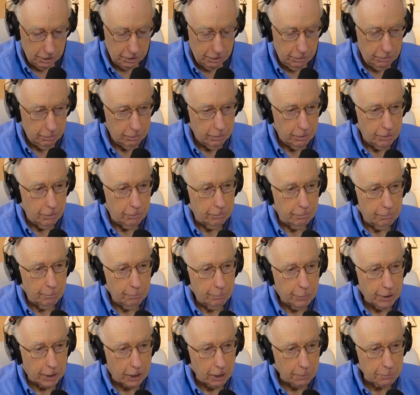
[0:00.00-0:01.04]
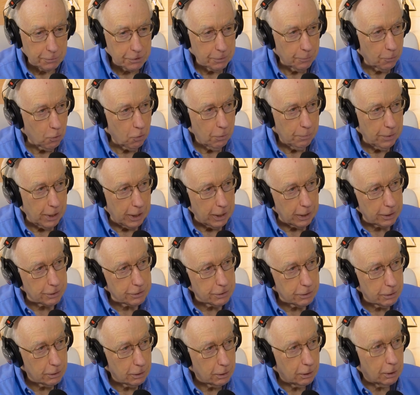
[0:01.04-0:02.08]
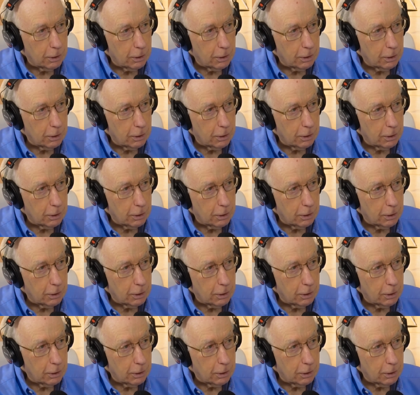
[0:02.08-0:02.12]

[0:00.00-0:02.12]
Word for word: you you pick up some more banks.